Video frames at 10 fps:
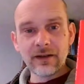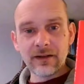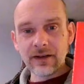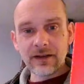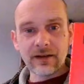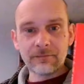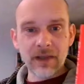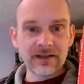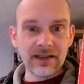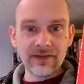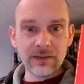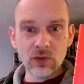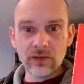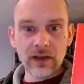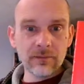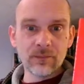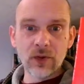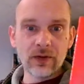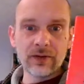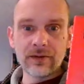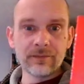like a TV movie or